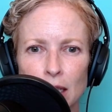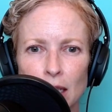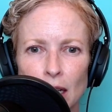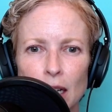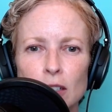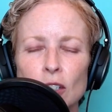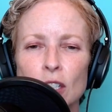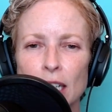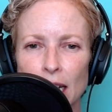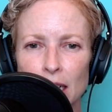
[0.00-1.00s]

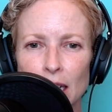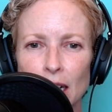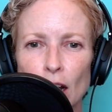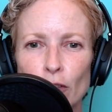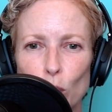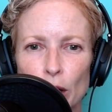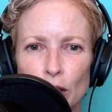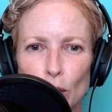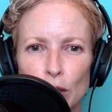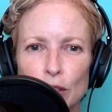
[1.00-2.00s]
understanding of what
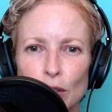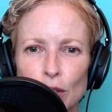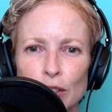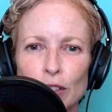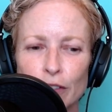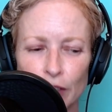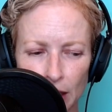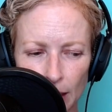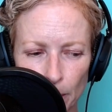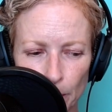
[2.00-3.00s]
your students are
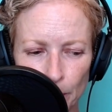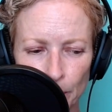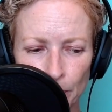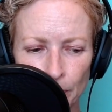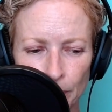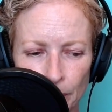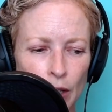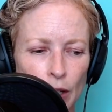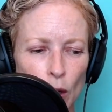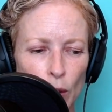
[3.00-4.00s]
feeling.
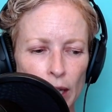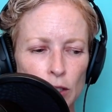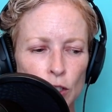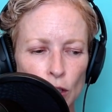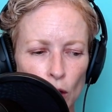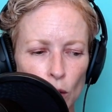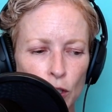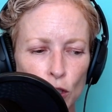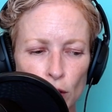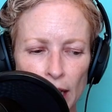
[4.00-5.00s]
Okay, so
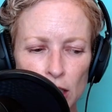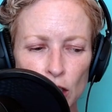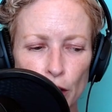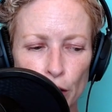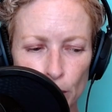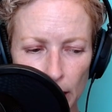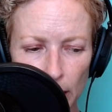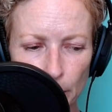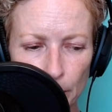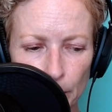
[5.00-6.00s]
strategy
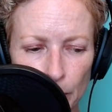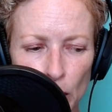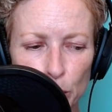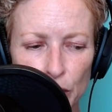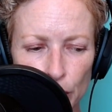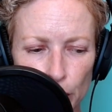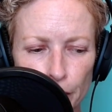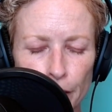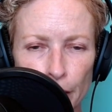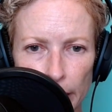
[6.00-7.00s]
3
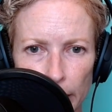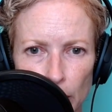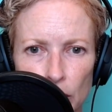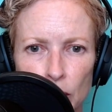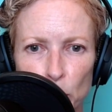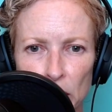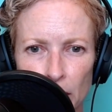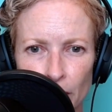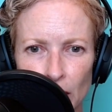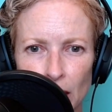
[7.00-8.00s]
observe their
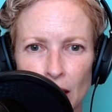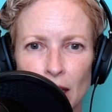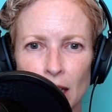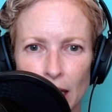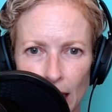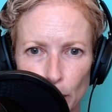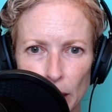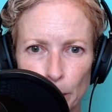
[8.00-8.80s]
specific anatomy.